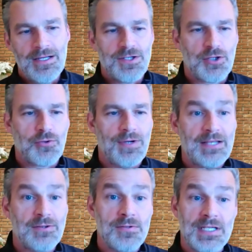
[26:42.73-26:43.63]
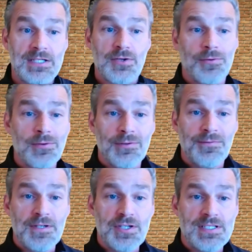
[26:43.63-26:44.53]
to create those internal
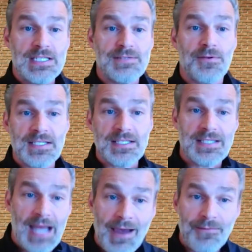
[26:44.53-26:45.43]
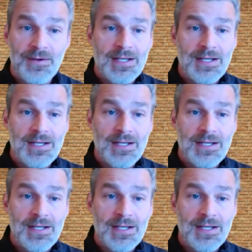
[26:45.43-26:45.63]
efficiencies for the staff,